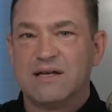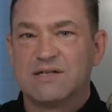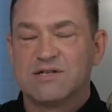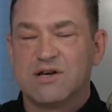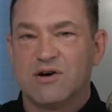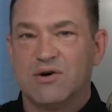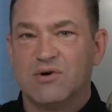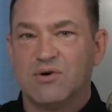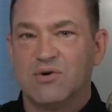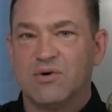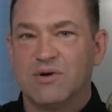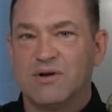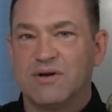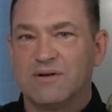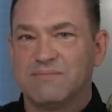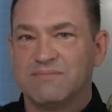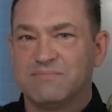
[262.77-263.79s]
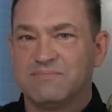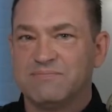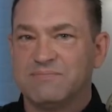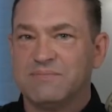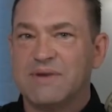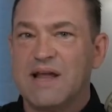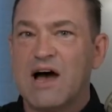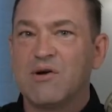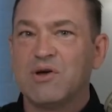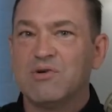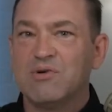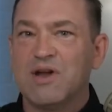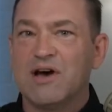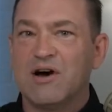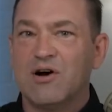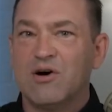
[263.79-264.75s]
So now you
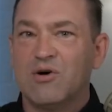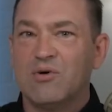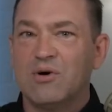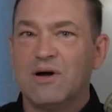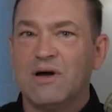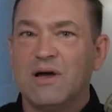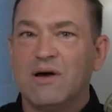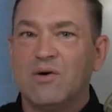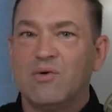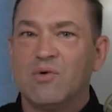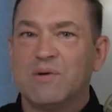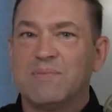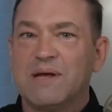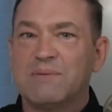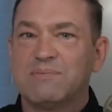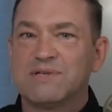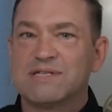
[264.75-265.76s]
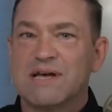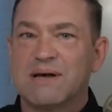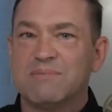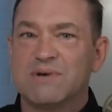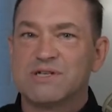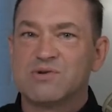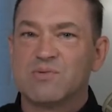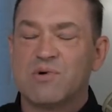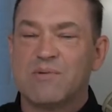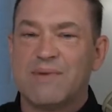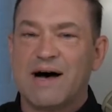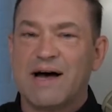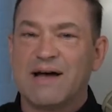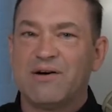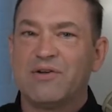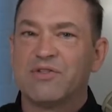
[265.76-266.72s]
know, when people say miserable
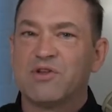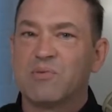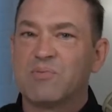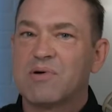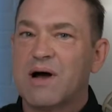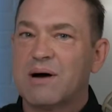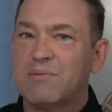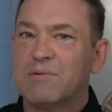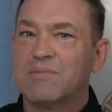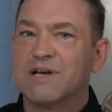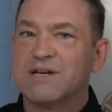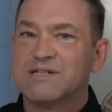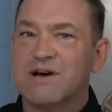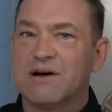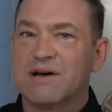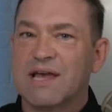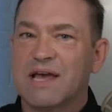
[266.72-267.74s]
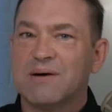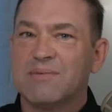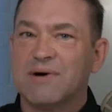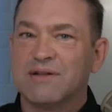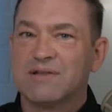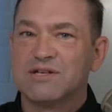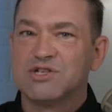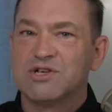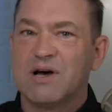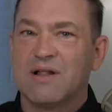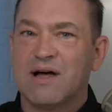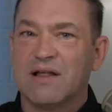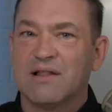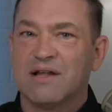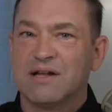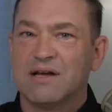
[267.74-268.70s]
mile, they're probably talking about the Shell
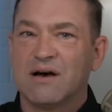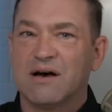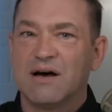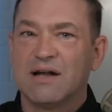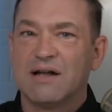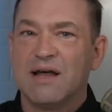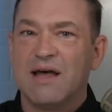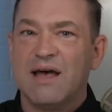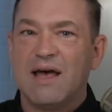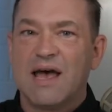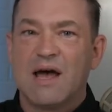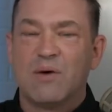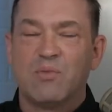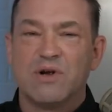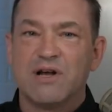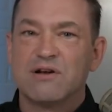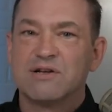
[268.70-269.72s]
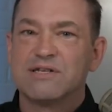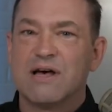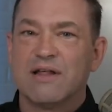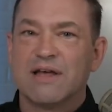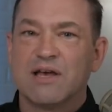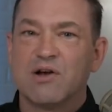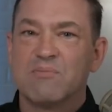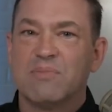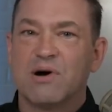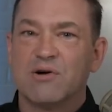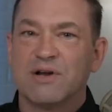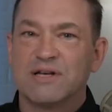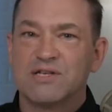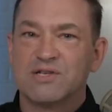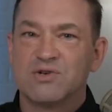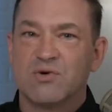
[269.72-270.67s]
Island Cut. And when you're telling your
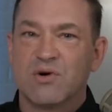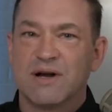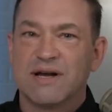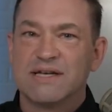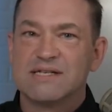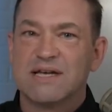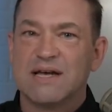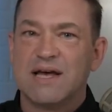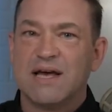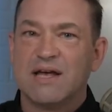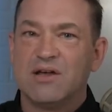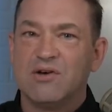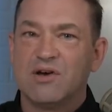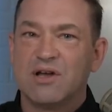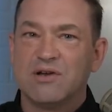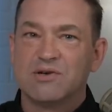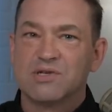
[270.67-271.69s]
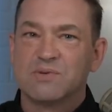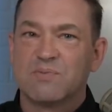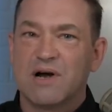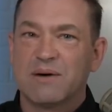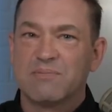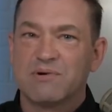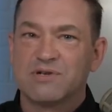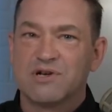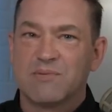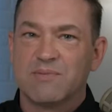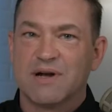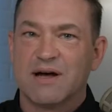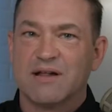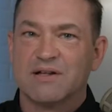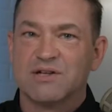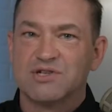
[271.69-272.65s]
boating stories, you can use the proper
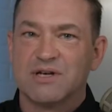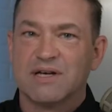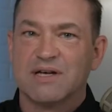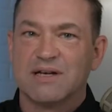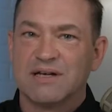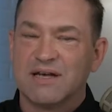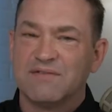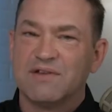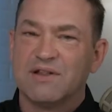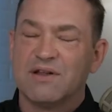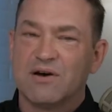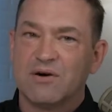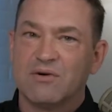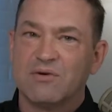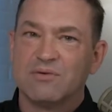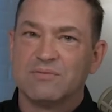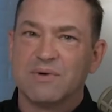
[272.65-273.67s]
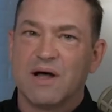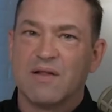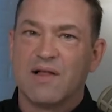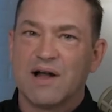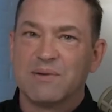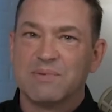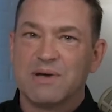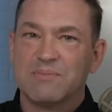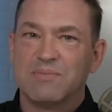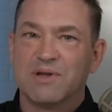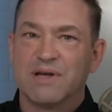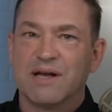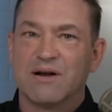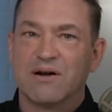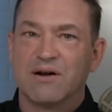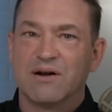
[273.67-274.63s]
terminology, even though a lot of people
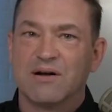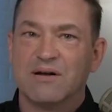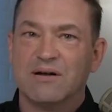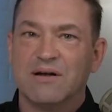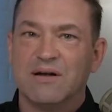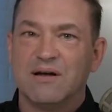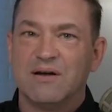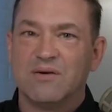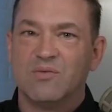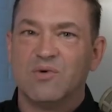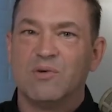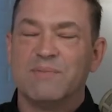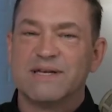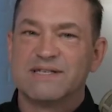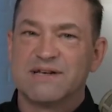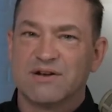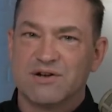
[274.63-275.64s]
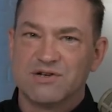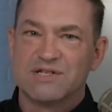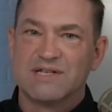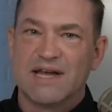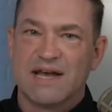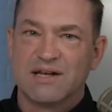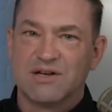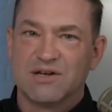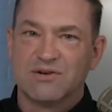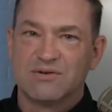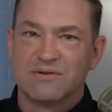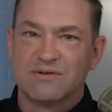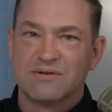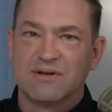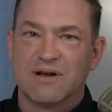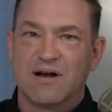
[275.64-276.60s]
here will misunderstand you.
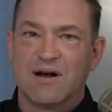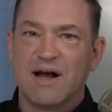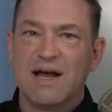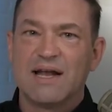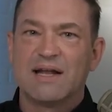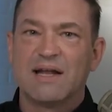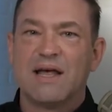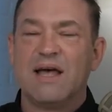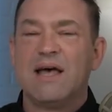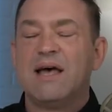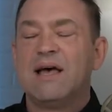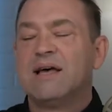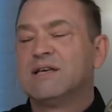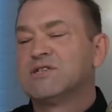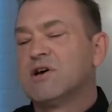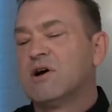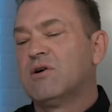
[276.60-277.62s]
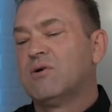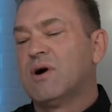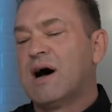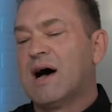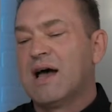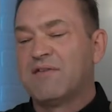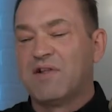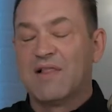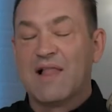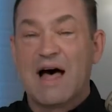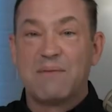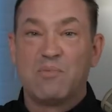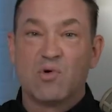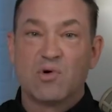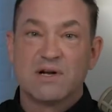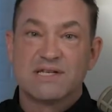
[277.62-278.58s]
All right? So I have a
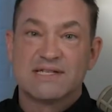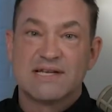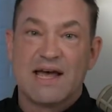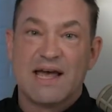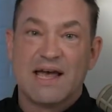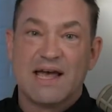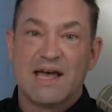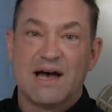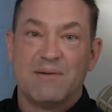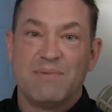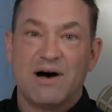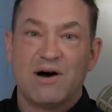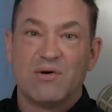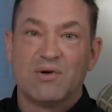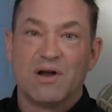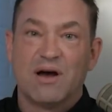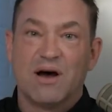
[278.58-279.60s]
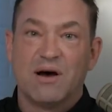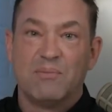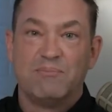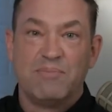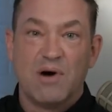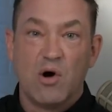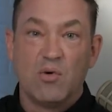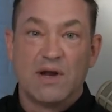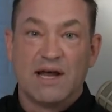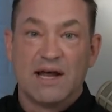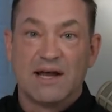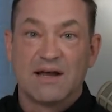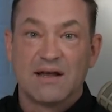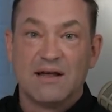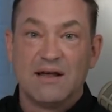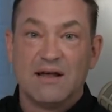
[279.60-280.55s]
lot more to say about
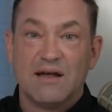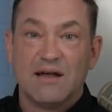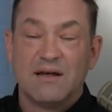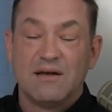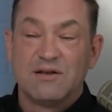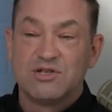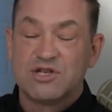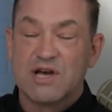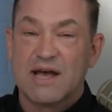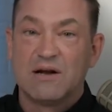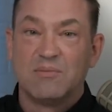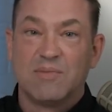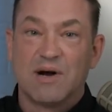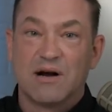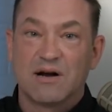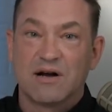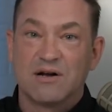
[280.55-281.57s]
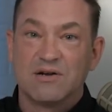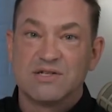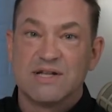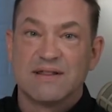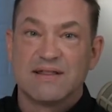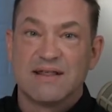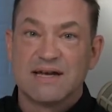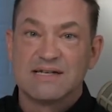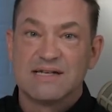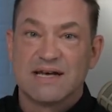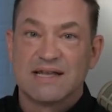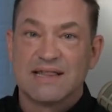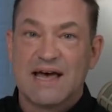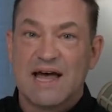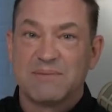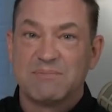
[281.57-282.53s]
boating, channel markers, and things
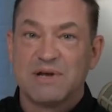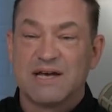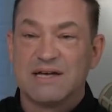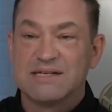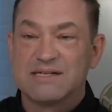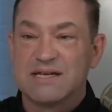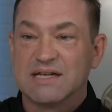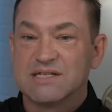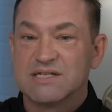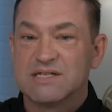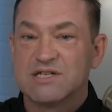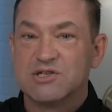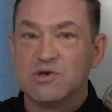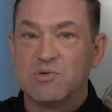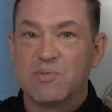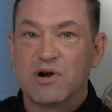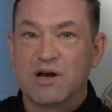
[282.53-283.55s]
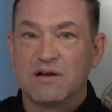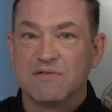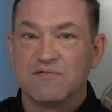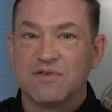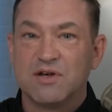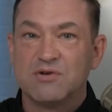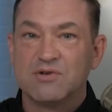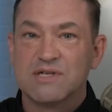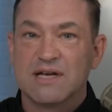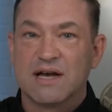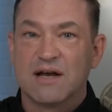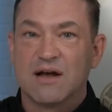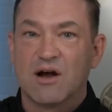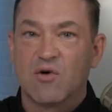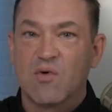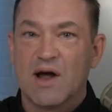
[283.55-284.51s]
like that because it's super
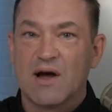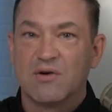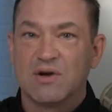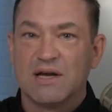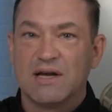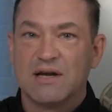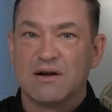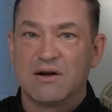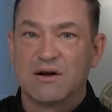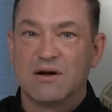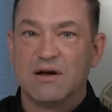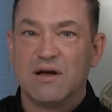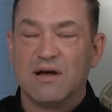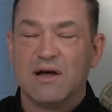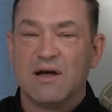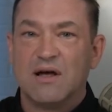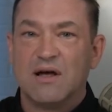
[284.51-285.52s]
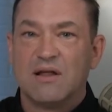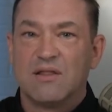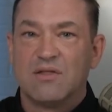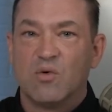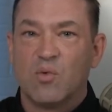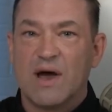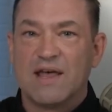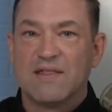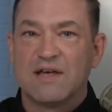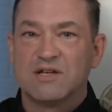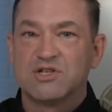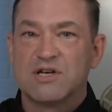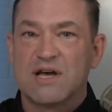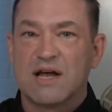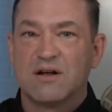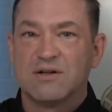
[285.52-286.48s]
confusing around here, the way that
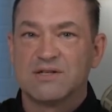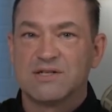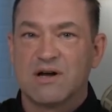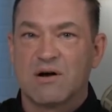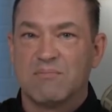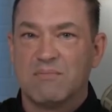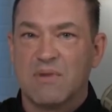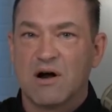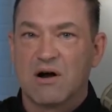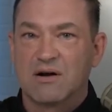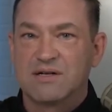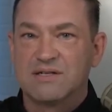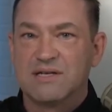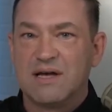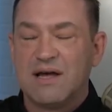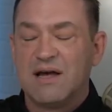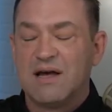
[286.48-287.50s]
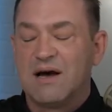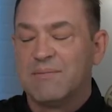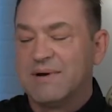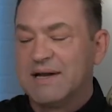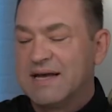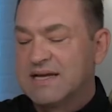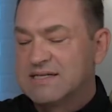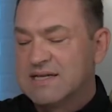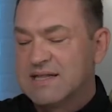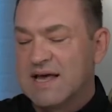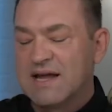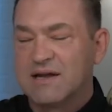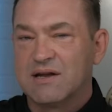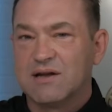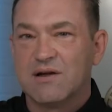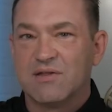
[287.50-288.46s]
channels are marked. I'm going to get to
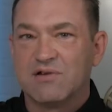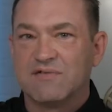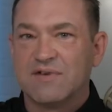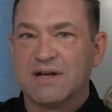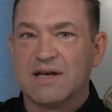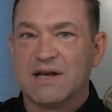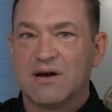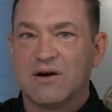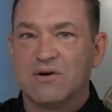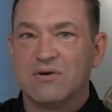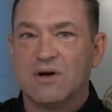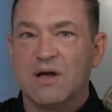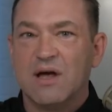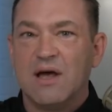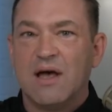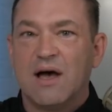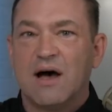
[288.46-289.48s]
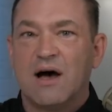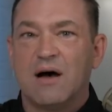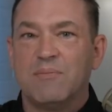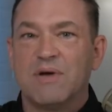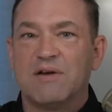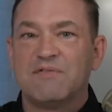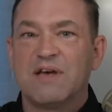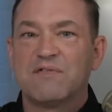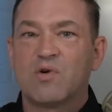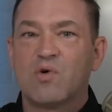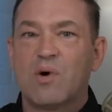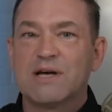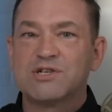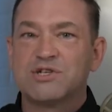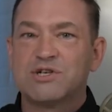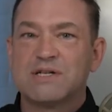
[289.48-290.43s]
that in another video. If you have
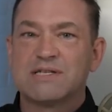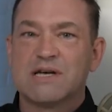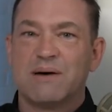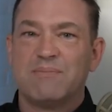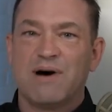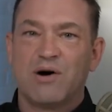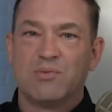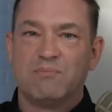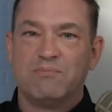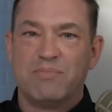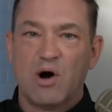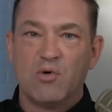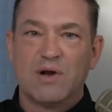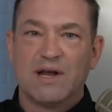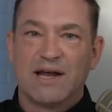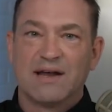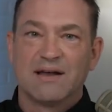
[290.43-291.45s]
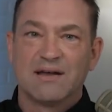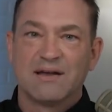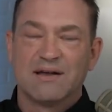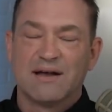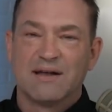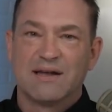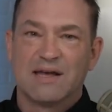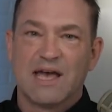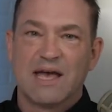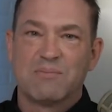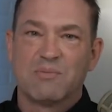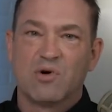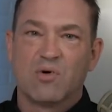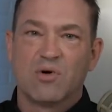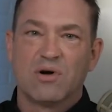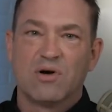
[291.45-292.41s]
questions about boating in
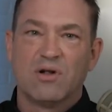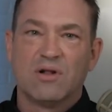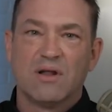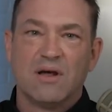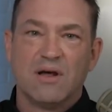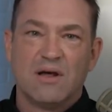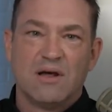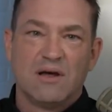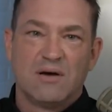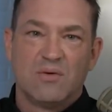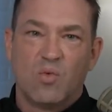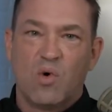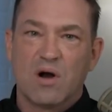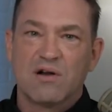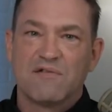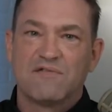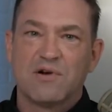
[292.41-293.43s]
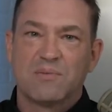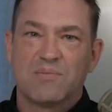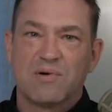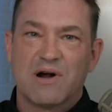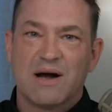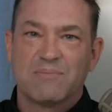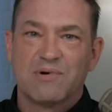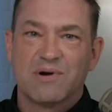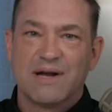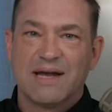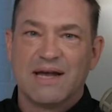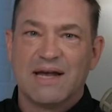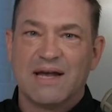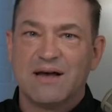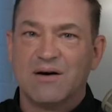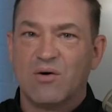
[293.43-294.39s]
Cape Coral, waterfront
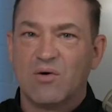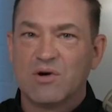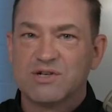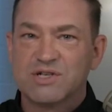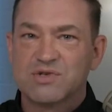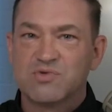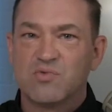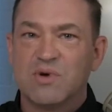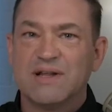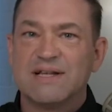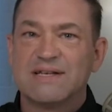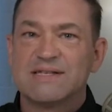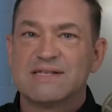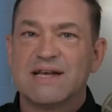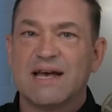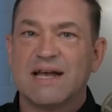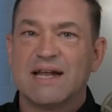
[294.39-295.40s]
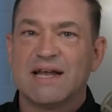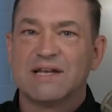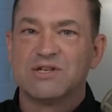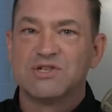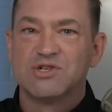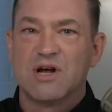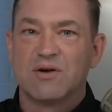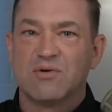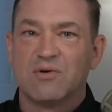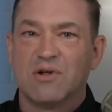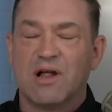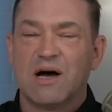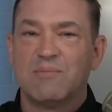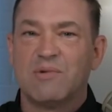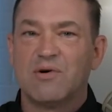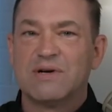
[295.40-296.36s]
property, or just real estate in
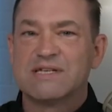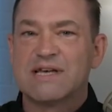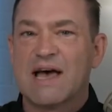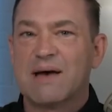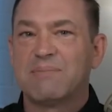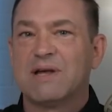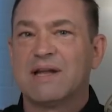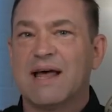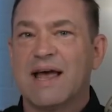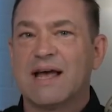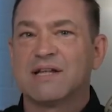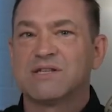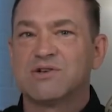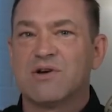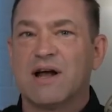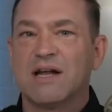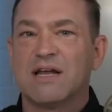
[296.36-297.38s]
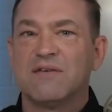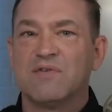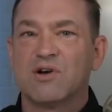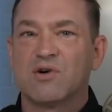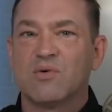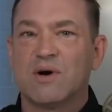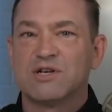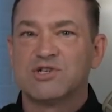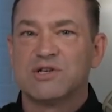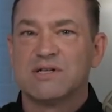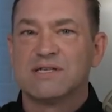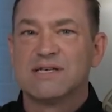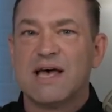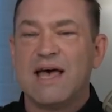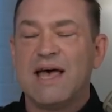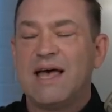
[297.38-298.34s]
general. I'm always happy to answer any of your
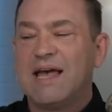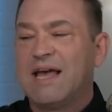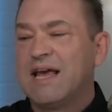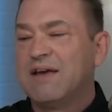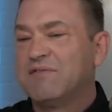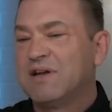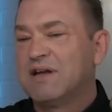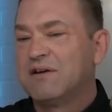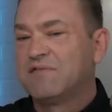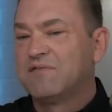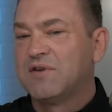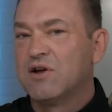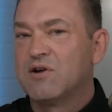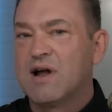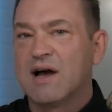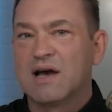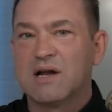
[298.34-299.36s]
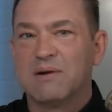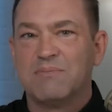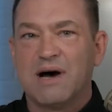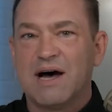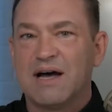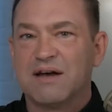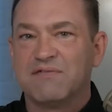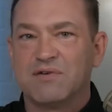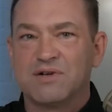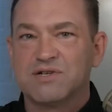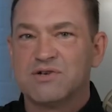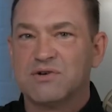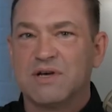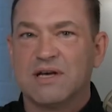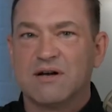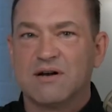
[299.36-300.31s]
questions, even if you're not going to buy for
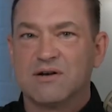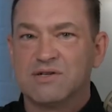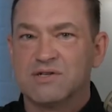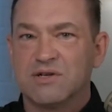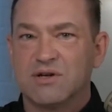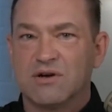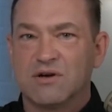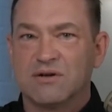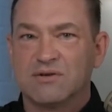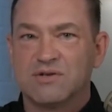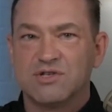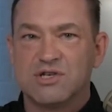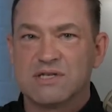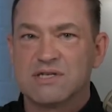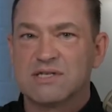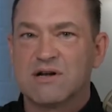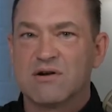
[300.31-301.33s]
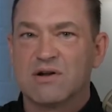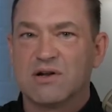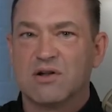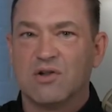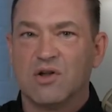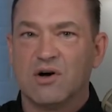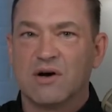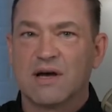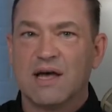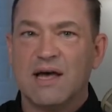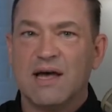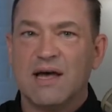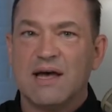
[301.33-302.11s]
2 years and you're just starting to look.